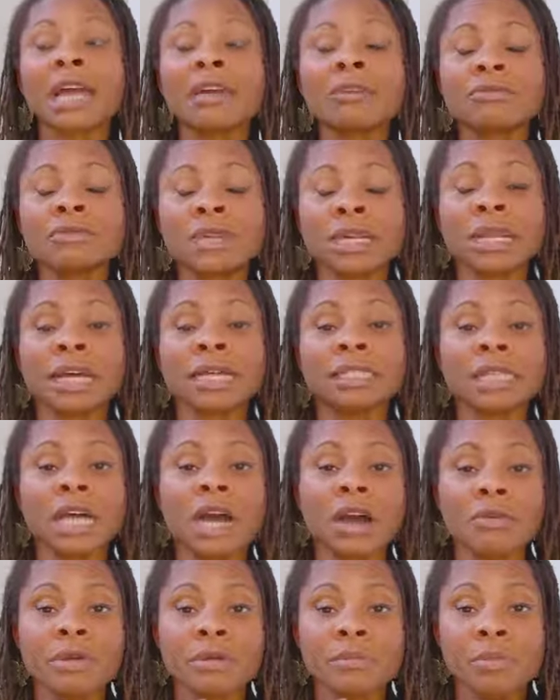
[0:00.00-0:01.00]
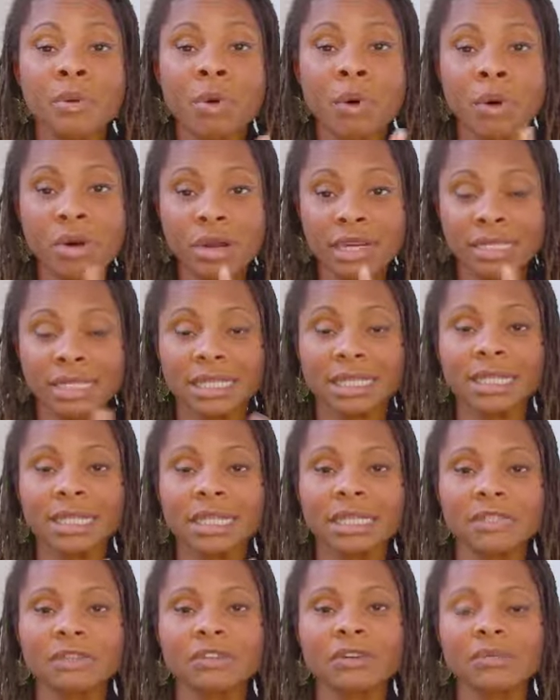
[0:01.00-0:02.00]
realize how important it
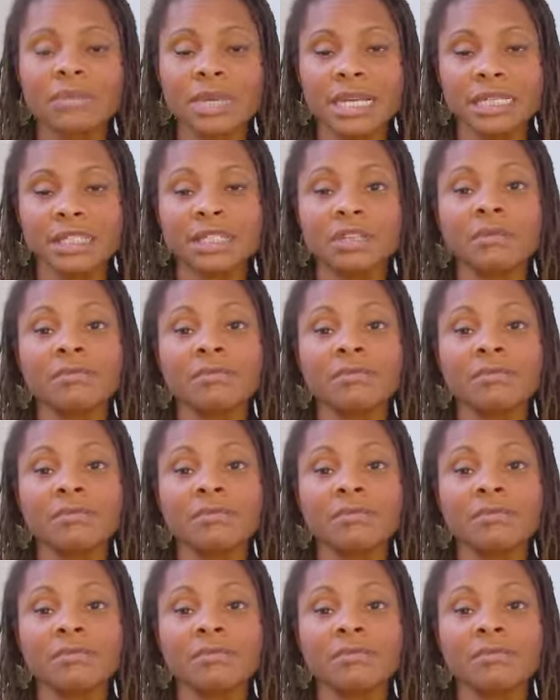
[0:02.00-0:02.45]
is for me to